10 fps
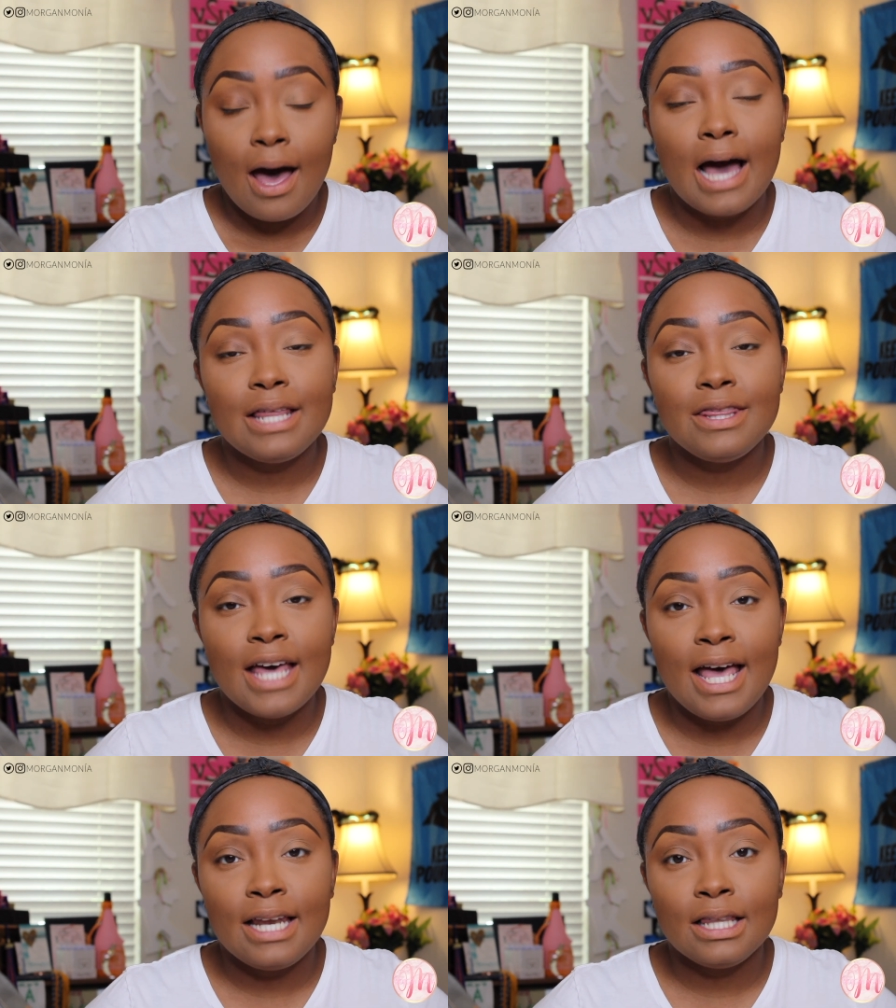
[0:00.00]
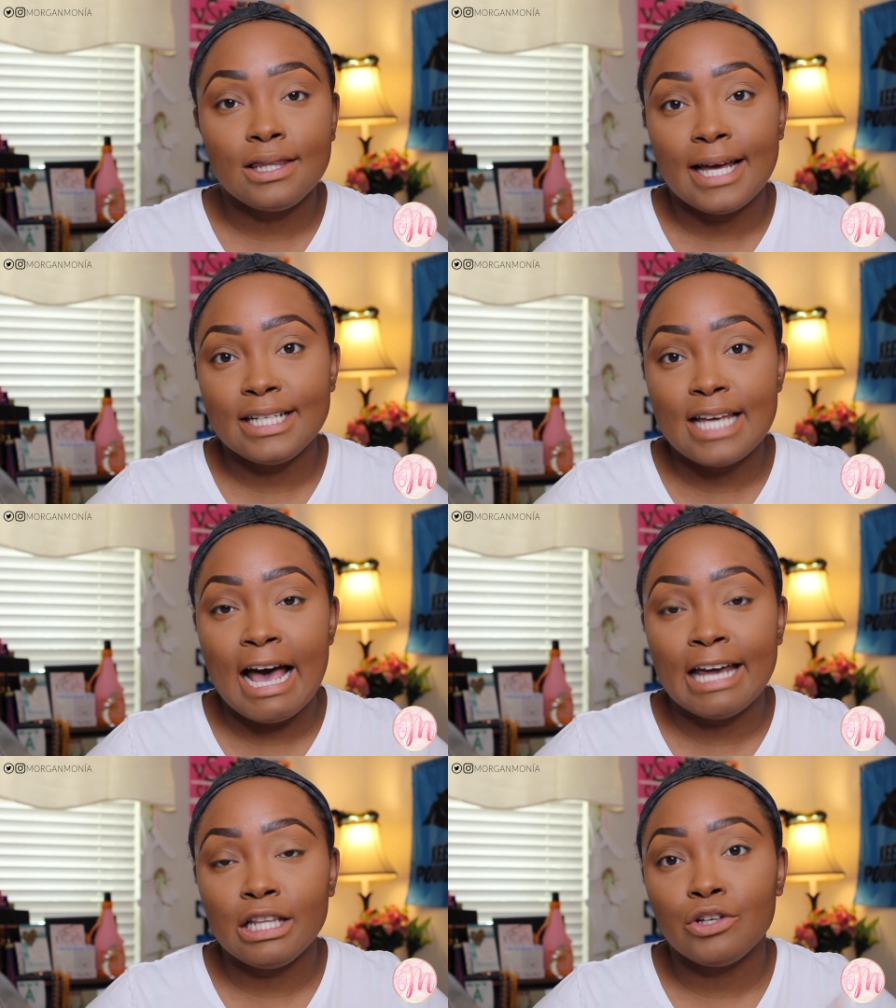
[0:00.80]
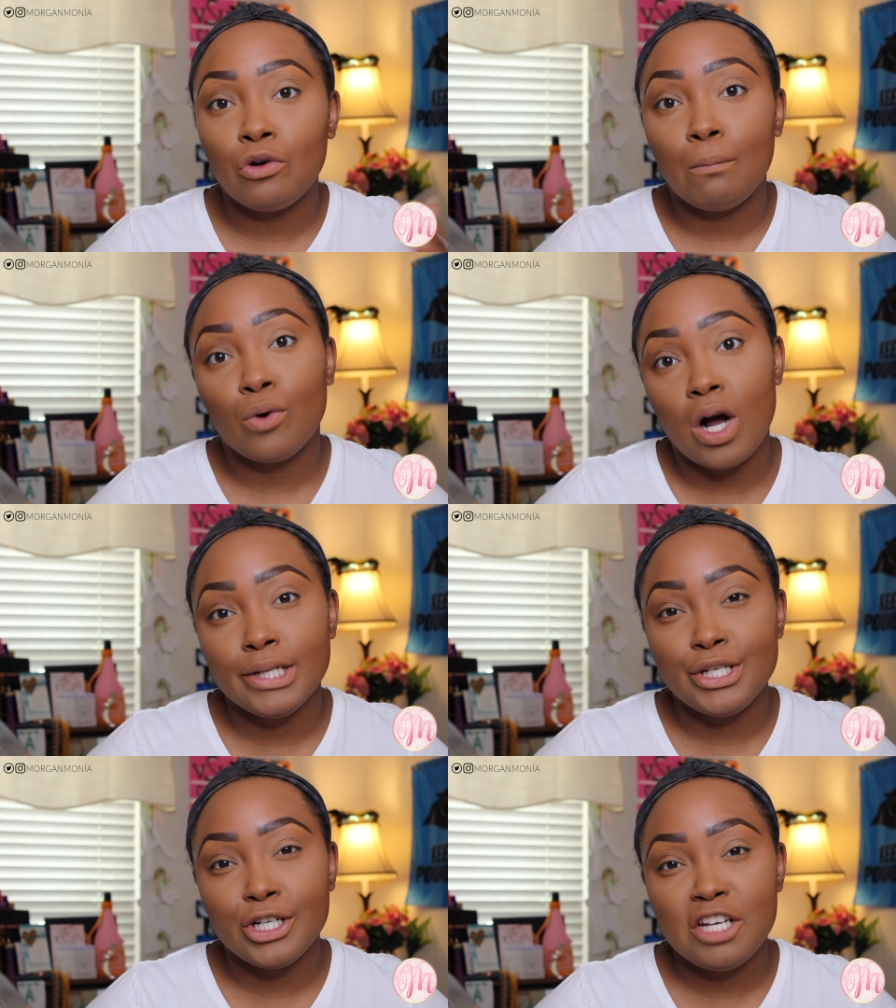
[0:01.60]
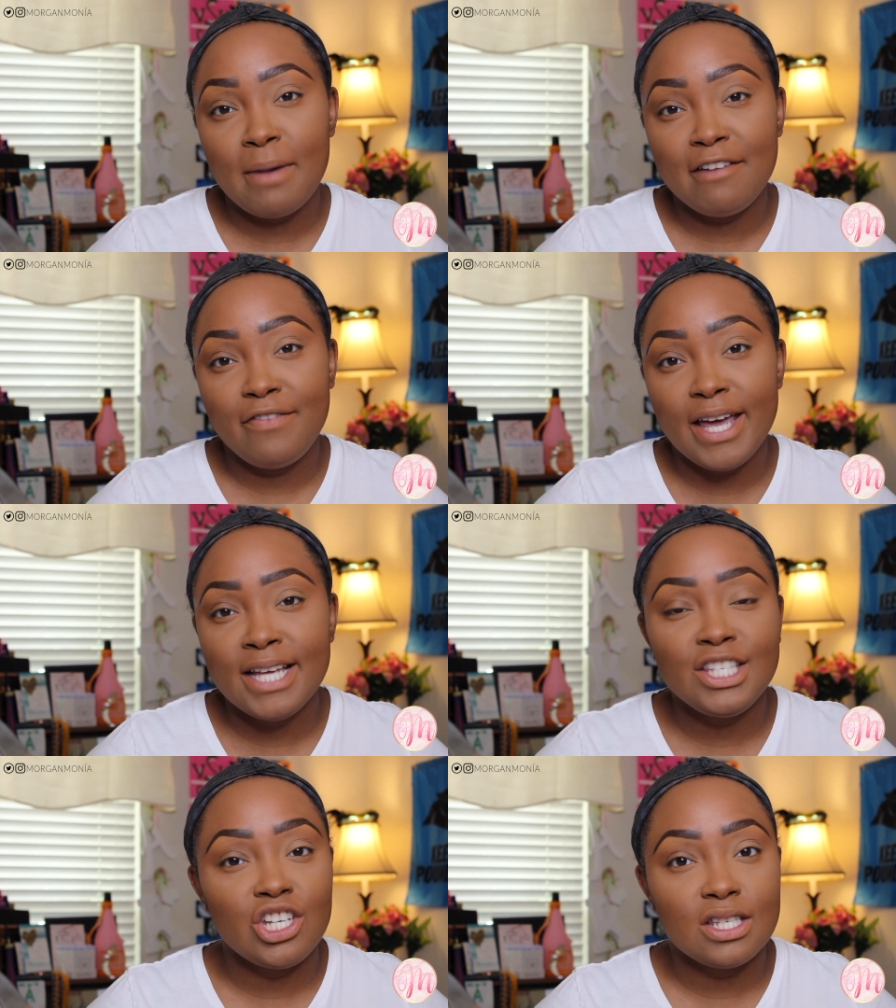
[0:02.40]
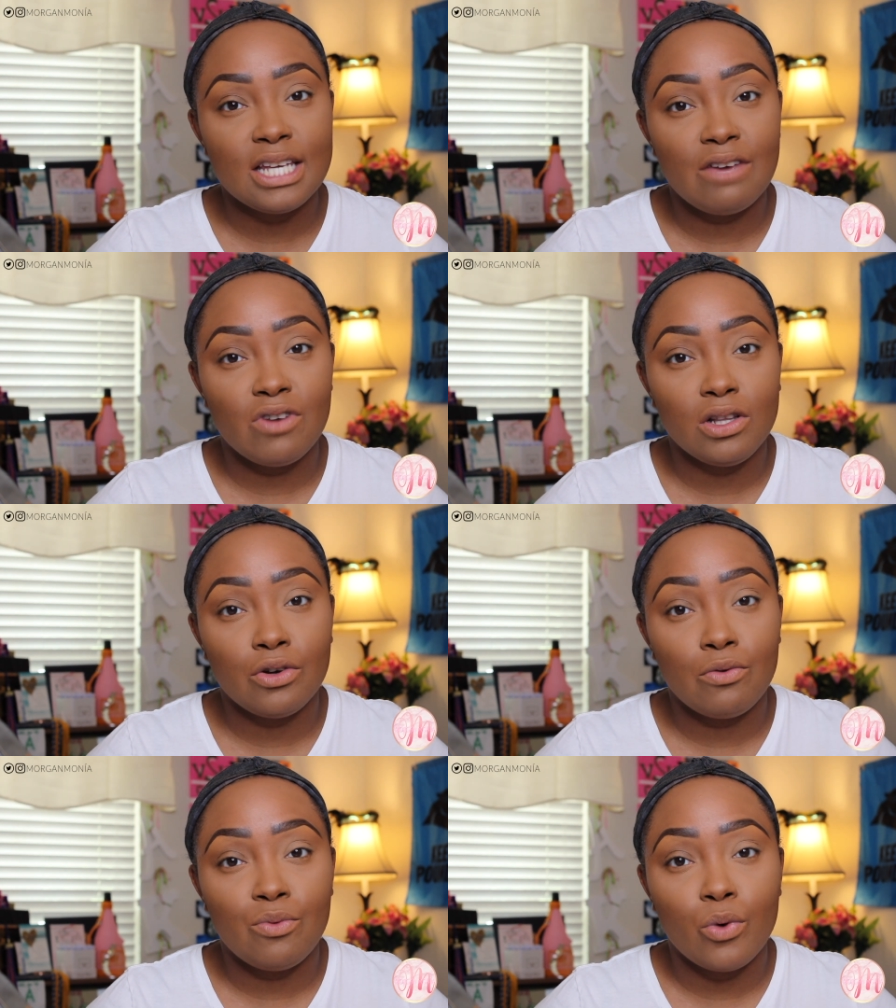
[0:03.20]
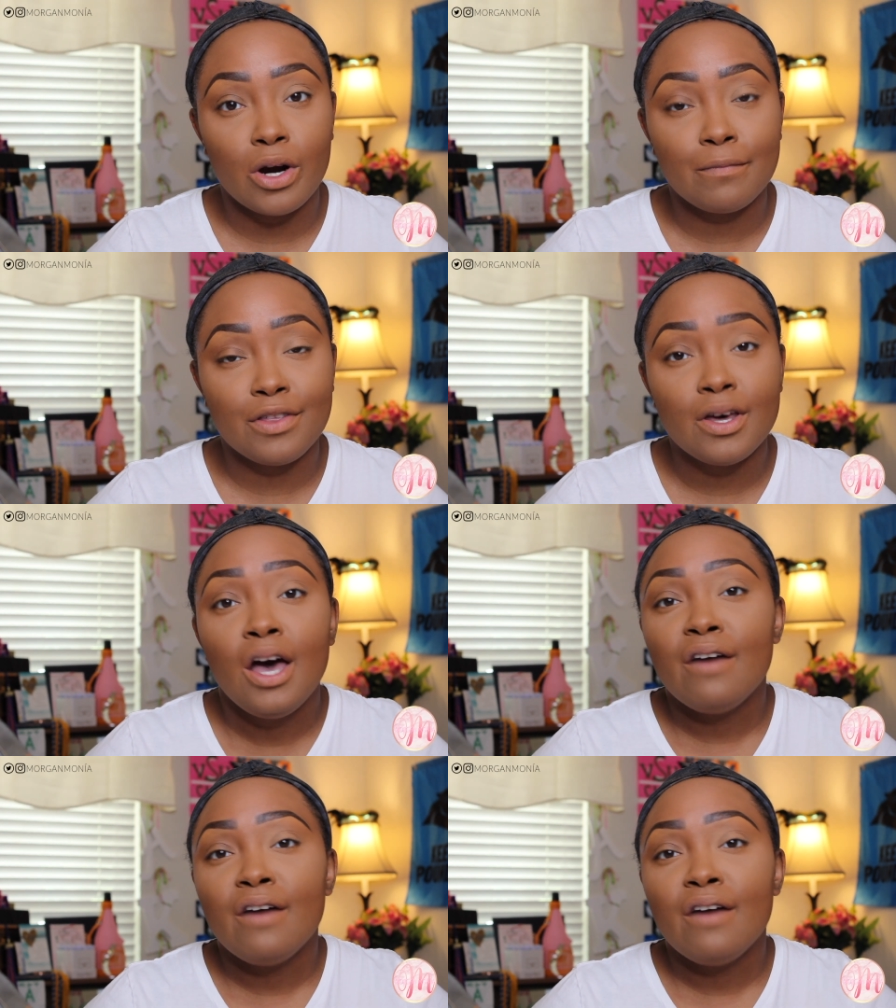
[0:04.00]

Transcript: I then like to add a little bronzer to my face just to give it a little warmth.